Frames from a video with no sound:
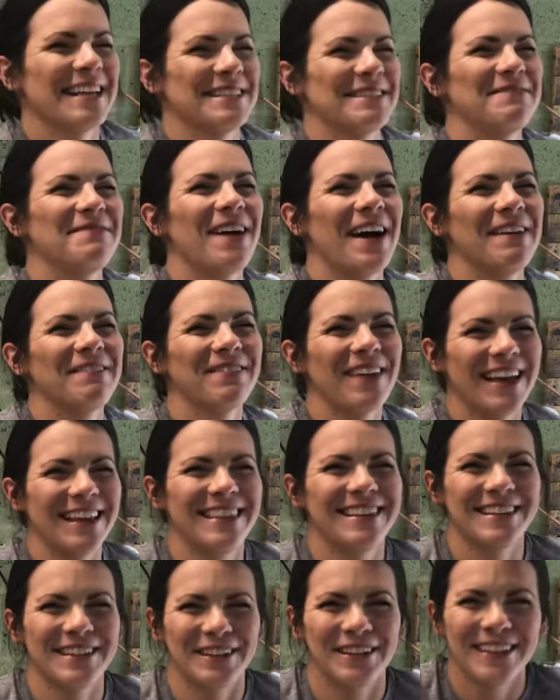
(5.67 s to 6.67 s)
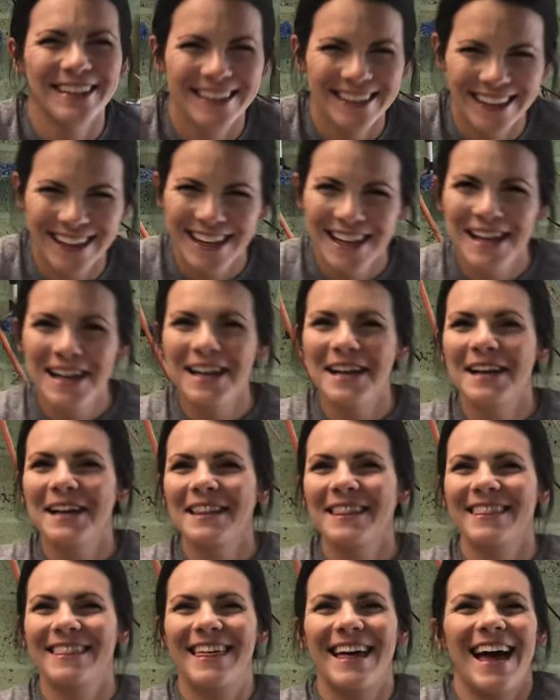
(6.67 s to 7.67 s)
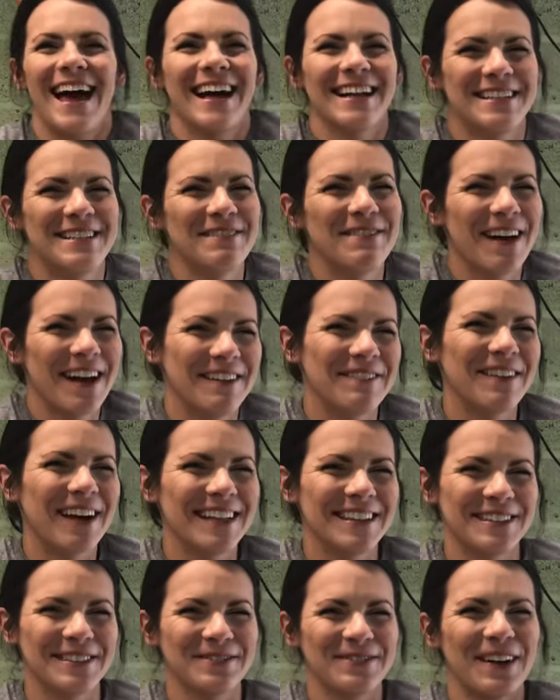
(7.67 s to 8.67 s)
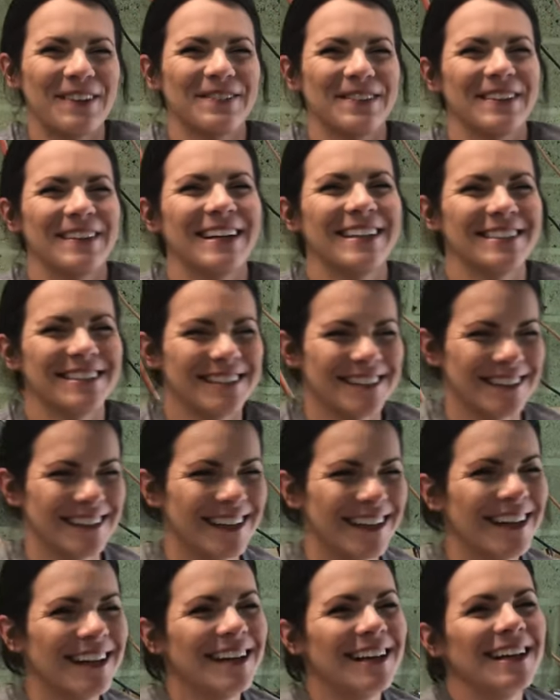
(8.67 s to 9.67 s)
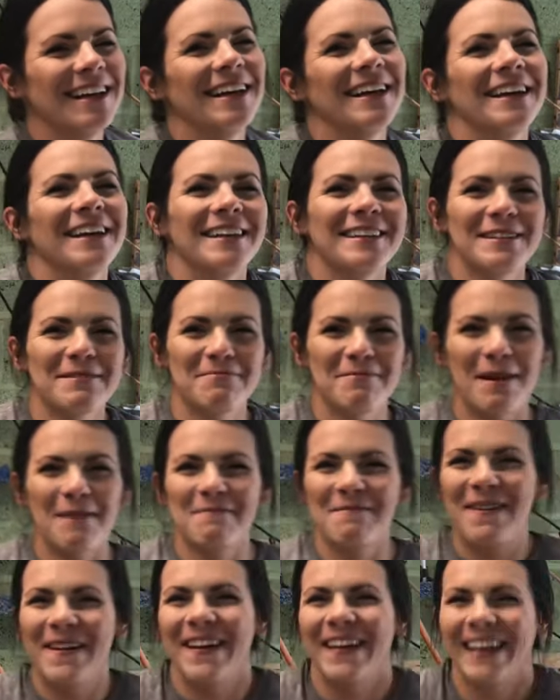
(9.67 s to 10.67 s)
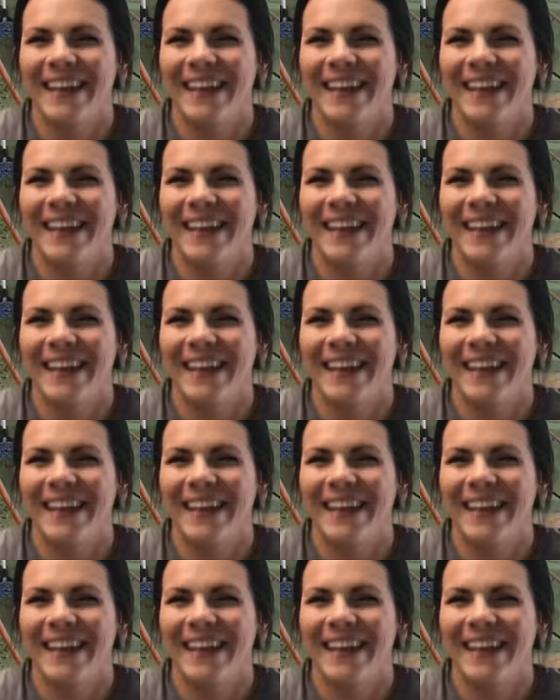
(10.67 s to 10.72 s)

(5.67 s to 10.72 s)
That's my mental. That's my mental preparation. Oh. To prep.